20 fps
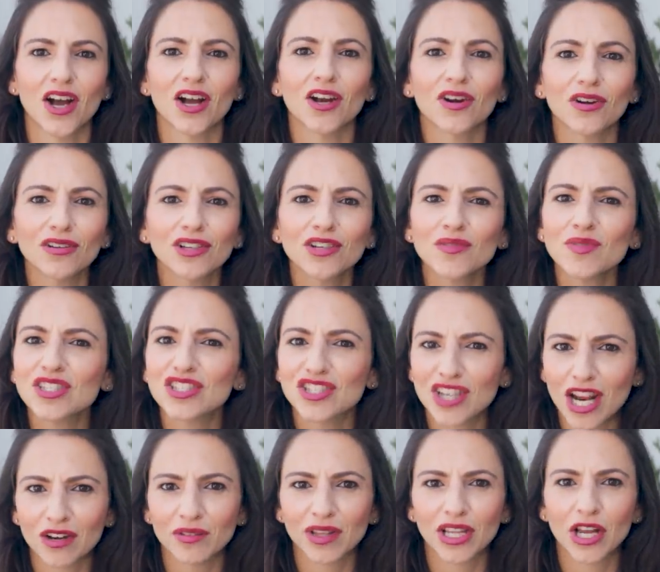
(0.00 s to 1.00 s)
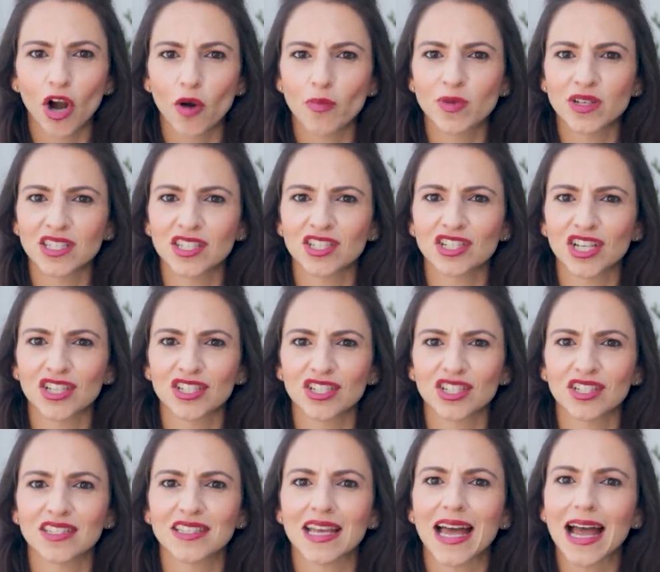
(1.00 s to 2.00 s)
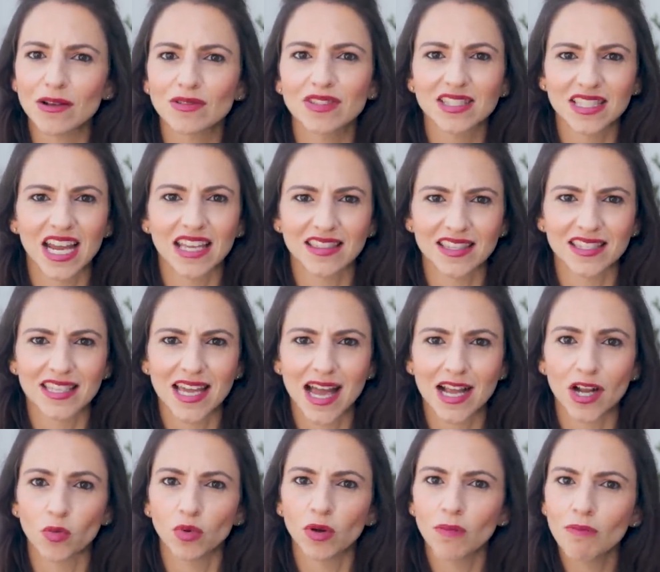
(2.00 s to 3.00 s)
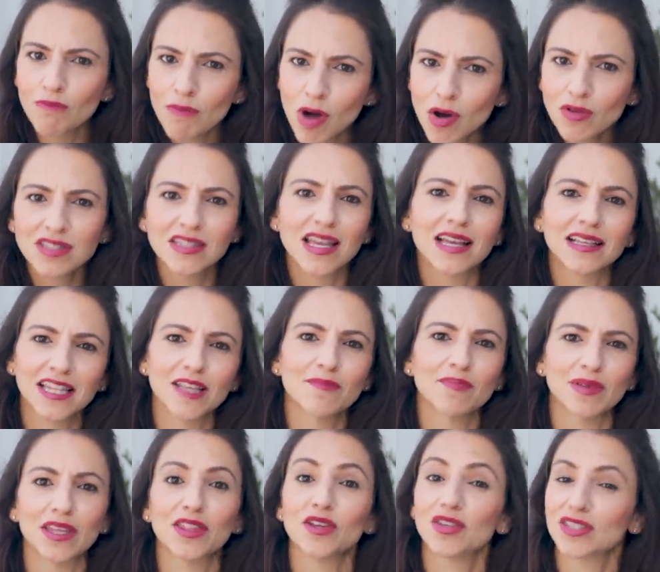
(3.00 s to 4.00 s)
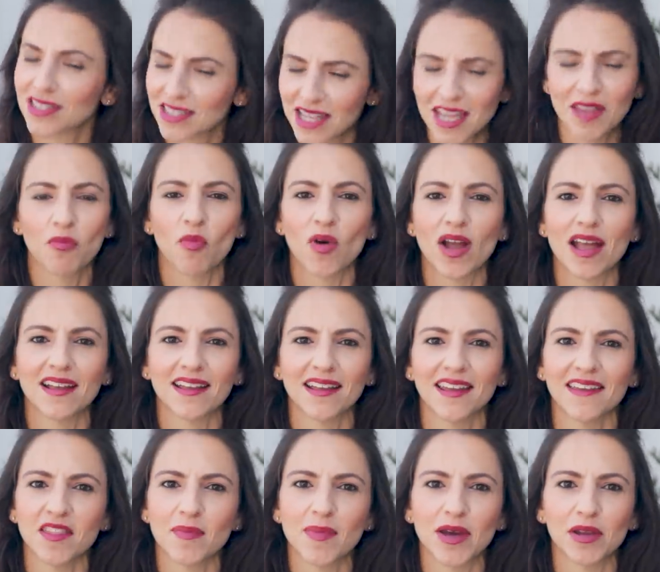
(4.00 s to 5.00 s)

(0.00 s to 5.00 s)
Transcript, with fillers: A girl who is generally open to suggestions outside the sack will most likely be the same way in the